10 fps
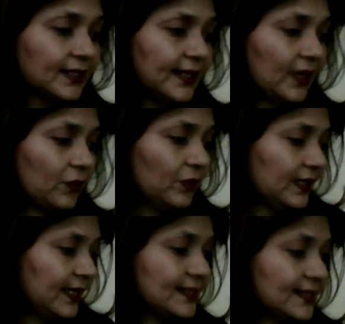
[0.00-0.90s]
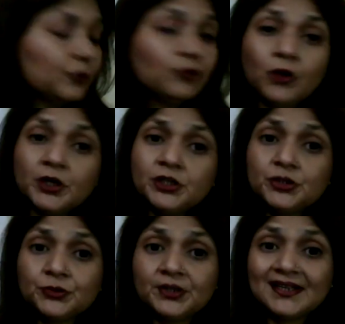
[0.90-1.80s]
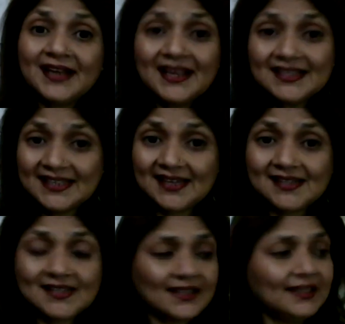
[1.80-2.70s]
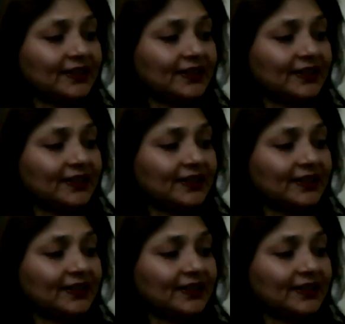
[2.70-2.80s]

Now, let's move on to the class task.